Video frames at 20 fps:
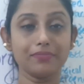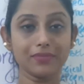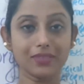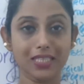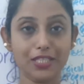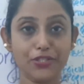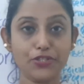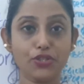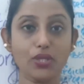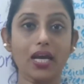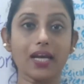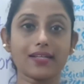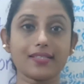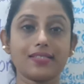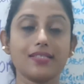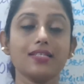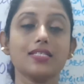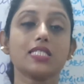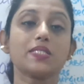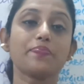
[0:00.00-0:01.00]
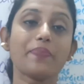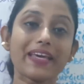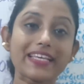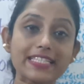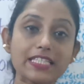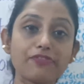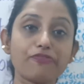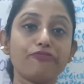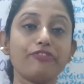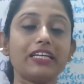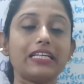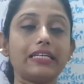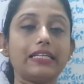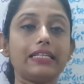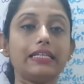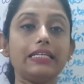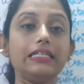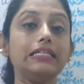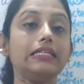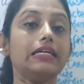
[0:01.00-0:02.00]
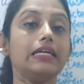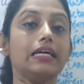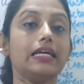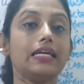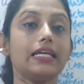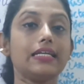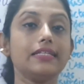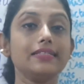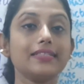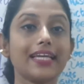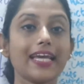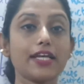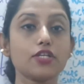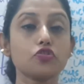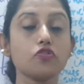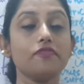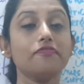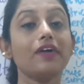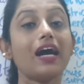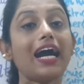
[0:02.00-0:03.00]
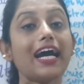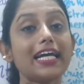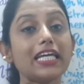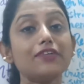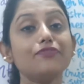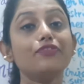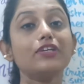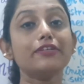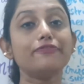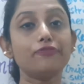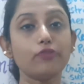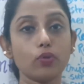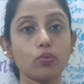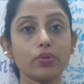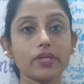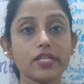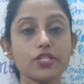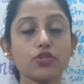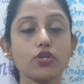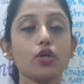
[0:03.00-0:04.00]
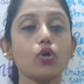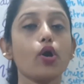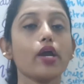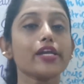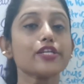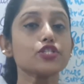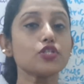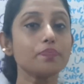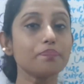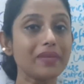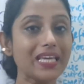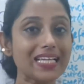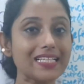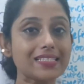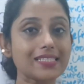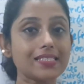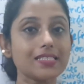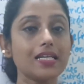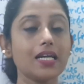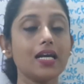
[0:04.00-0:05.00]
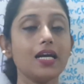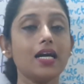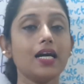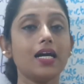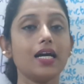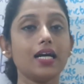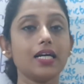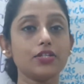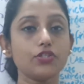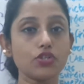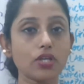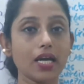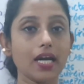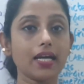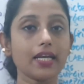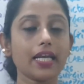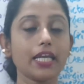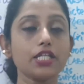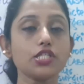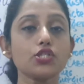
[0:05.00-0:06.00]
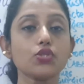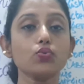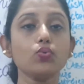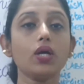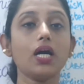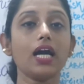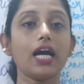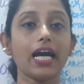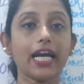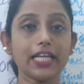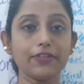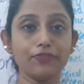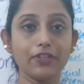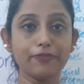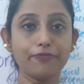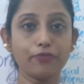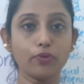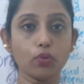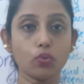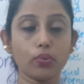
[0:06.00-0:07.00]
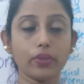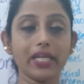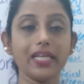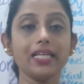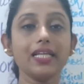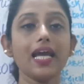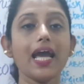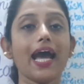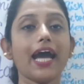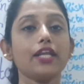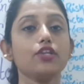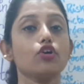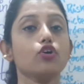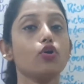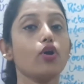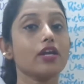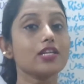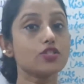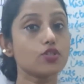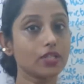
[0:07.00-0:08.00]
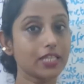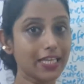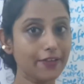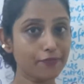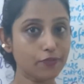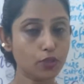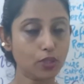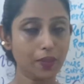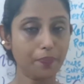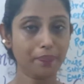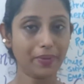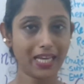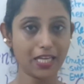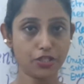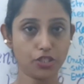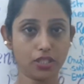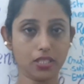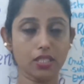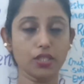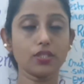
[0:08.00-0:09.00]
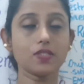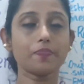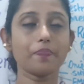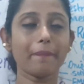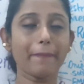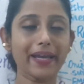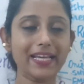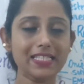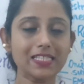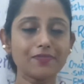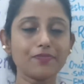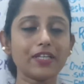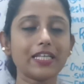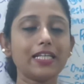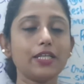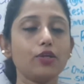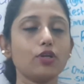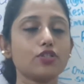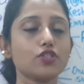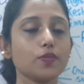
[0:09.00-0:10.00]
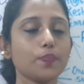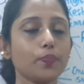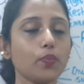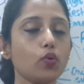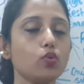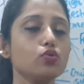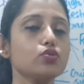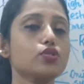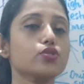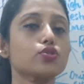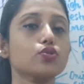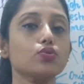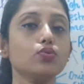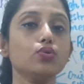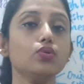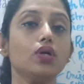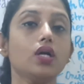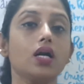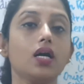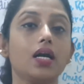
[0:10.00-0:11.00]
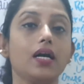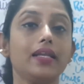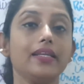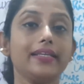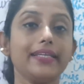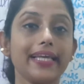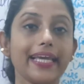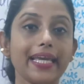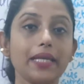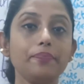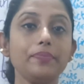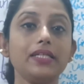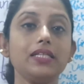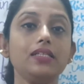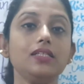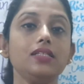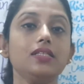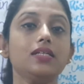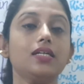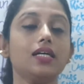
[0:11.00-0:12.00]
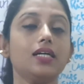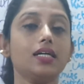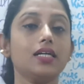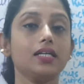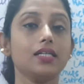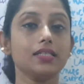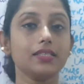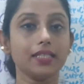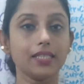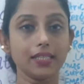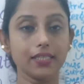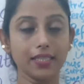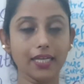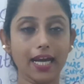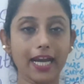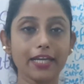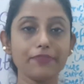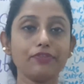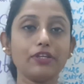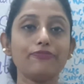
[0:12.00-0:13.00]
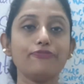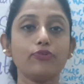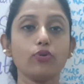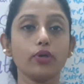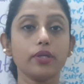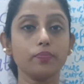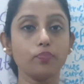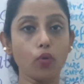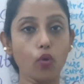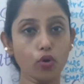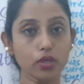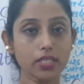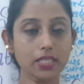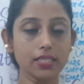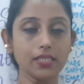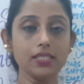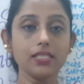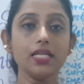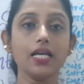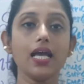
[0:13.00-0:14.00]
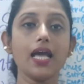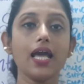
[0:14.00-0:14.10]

the drugs specifically in case of IV fluids. You're going to mix a drug into a IV fluid and you're going to give to the patient. Specifically, you're supposed to label the IV fluid bottle